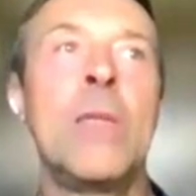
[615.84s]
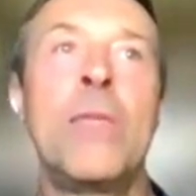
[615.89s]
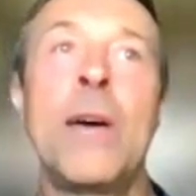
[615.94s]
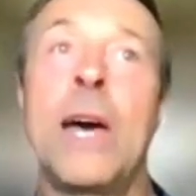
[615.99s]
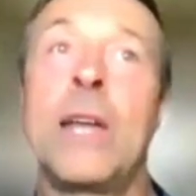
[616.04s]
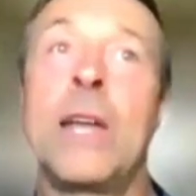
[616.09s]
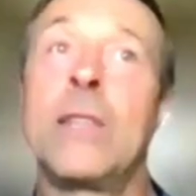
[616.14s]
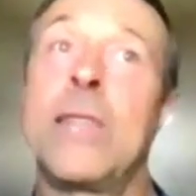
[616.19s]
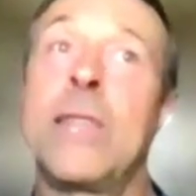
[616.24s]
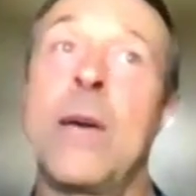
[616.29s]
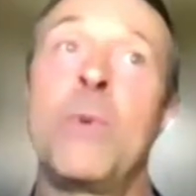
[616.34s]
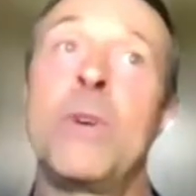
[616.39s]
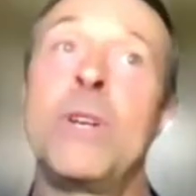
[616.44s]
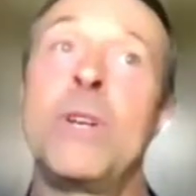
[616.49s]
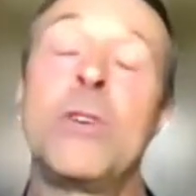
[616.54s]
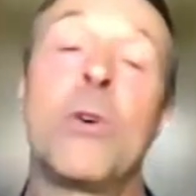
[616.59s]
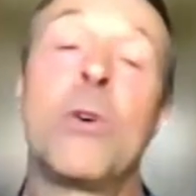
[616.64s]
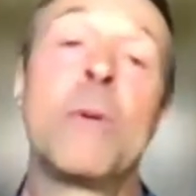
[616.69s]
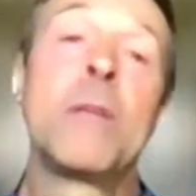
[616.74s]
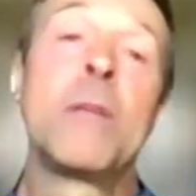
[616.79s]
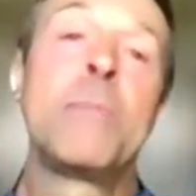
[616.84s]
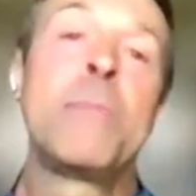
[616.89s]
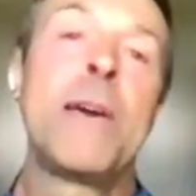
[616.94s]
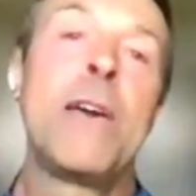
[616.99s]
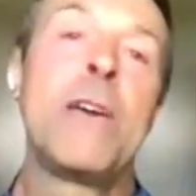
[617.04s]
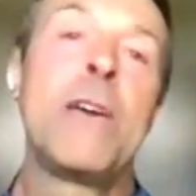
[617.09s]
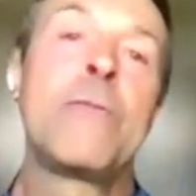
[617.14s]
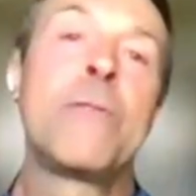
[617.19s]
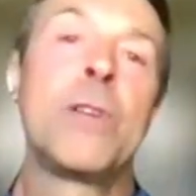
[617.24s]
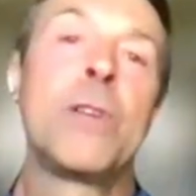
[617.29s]
that they would normally
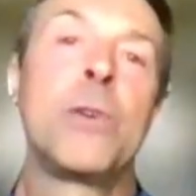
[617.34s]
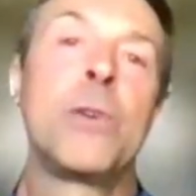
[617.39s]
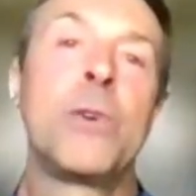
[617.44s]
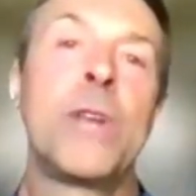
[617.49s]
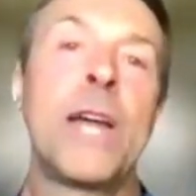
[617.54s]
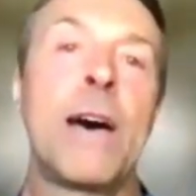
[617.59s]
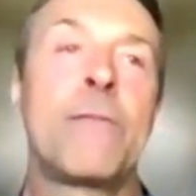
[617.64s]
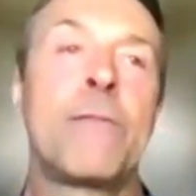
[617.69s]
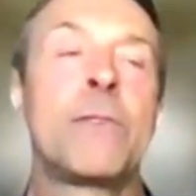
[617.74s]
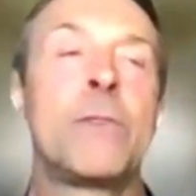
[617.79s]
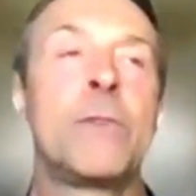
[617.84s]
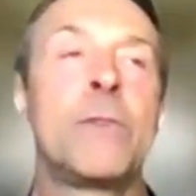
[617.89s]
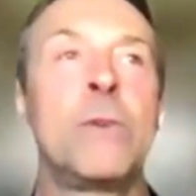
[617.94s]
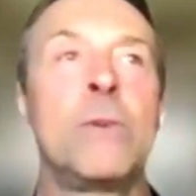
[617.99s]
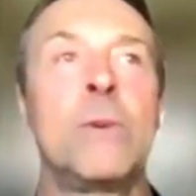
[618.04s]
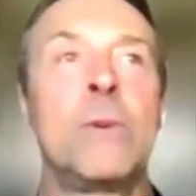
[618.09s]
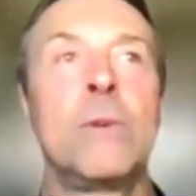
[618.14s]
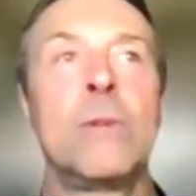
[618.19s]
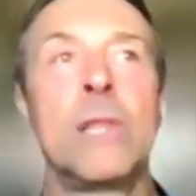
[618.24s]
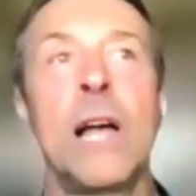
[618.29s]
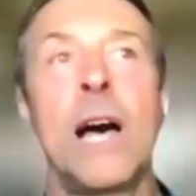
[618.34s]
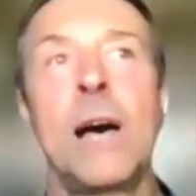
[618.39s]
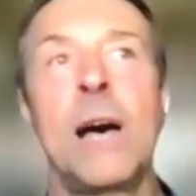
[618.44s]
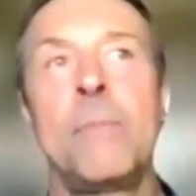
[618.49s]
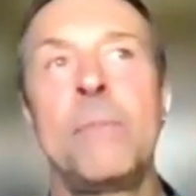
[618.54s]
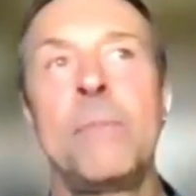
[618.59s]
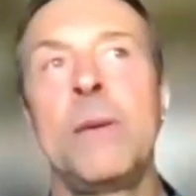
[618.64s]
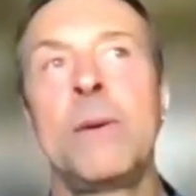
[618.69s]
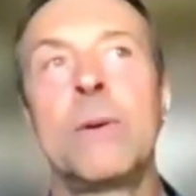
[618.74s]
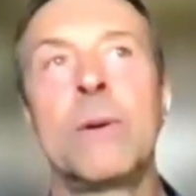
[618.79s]
pay for. You'd have to
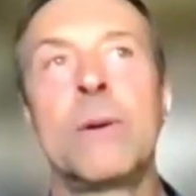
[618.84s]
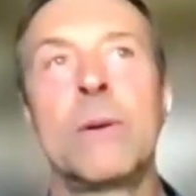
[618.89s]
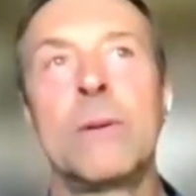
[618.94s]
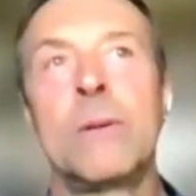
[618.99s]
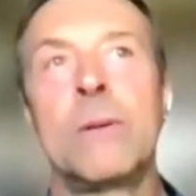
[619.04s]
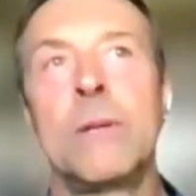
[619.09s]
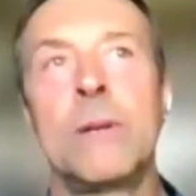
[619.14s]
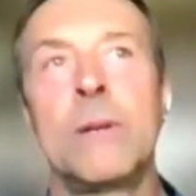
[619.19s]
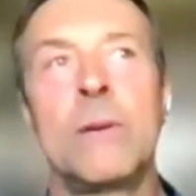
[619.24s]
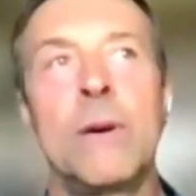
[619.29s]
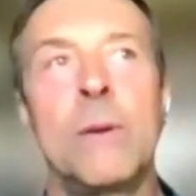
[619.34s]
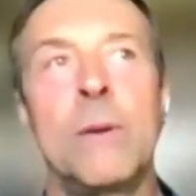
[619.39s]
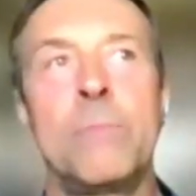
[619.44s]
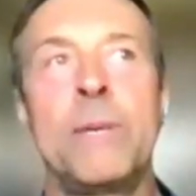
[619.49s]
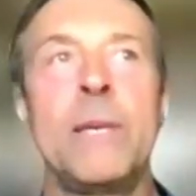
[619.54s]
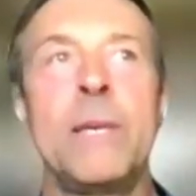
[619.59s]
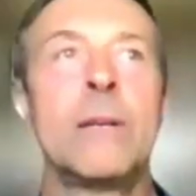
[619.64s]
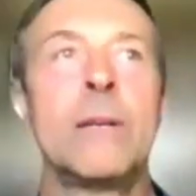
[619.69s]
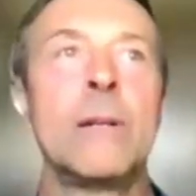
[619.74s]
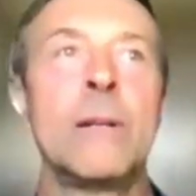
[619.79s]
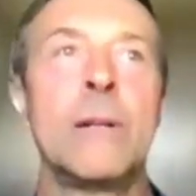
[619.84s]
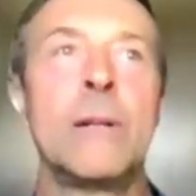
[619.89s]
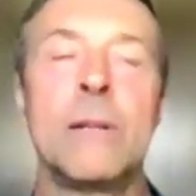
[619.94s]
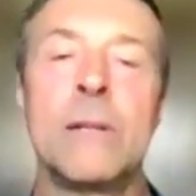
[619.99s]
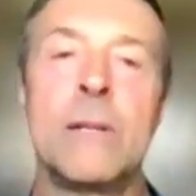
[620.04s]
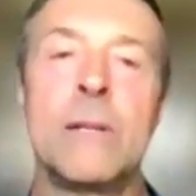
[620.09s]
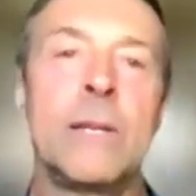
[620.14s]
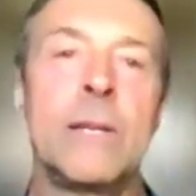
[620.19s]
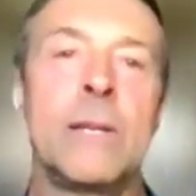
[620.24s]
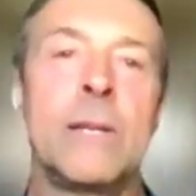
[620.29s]
lobby or
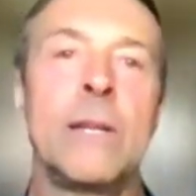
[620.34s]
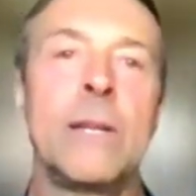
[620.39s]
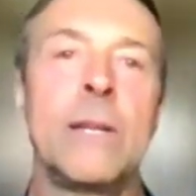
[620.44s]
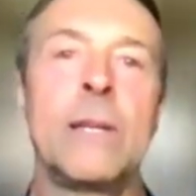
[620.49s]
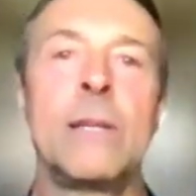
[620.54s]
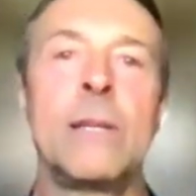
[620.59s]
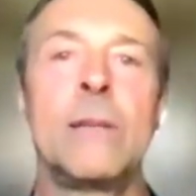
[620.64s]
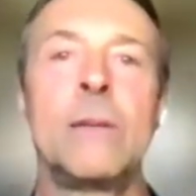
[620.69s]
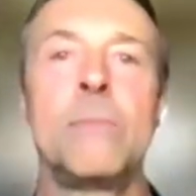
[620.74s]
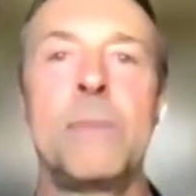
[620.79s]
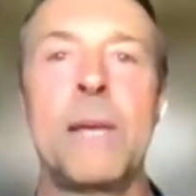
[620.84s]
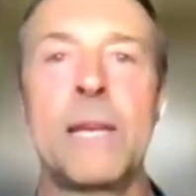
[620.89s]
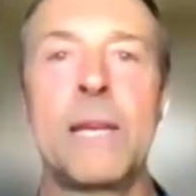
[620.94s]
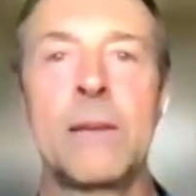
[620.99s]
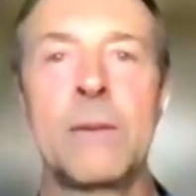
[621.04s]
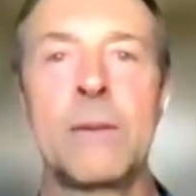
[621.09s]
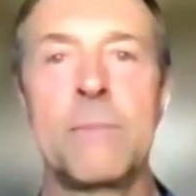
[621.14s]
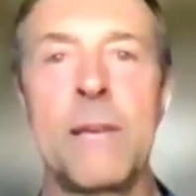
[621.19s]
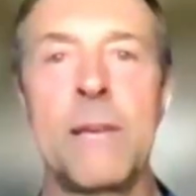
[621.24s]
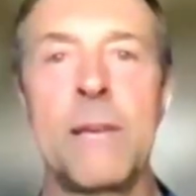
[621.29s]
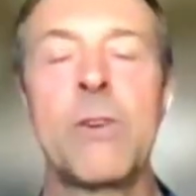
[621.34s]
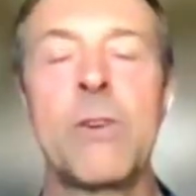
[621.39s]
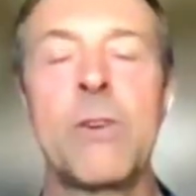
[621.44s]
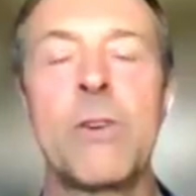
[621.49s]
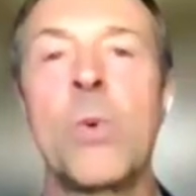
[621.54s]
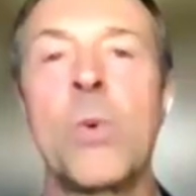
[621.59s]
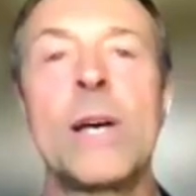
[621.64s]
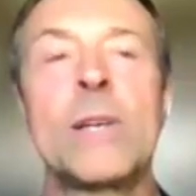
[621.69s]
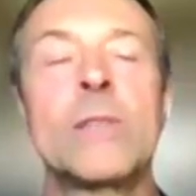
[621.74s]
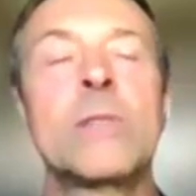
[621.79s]
appeal, make
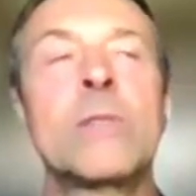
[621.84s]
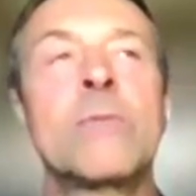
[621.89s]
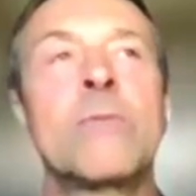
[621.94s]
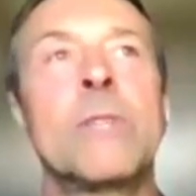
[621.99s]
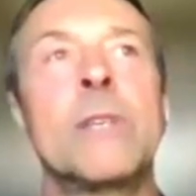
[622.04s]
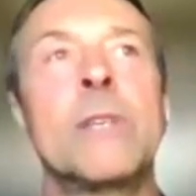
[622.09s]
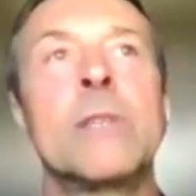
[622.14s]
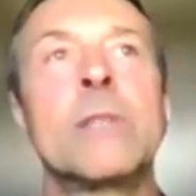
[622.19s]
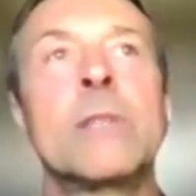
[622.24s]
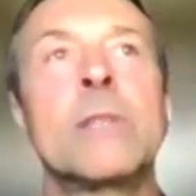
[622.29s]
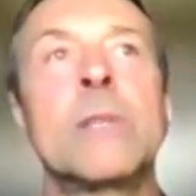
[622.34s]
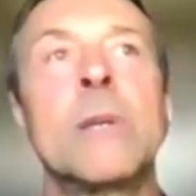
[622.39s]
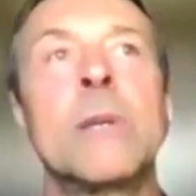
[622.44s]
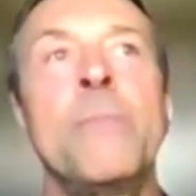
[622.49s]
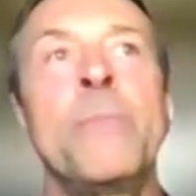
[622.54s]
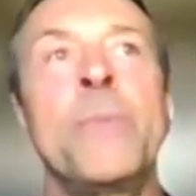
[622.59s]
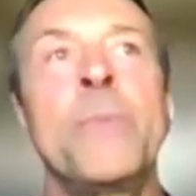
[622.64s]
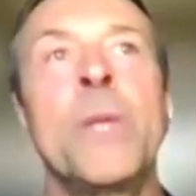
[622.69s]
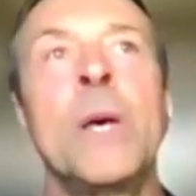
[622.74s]
requests for this.